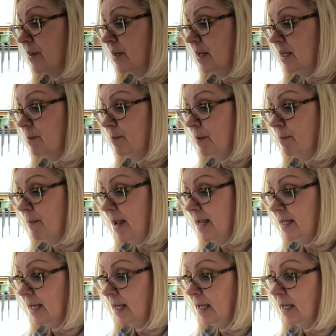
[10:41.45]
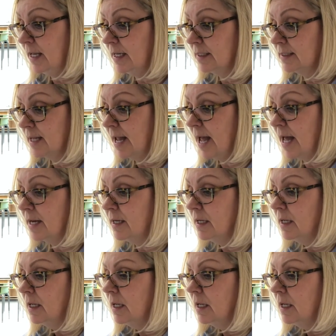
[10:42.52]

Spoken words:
that he'd been making in his head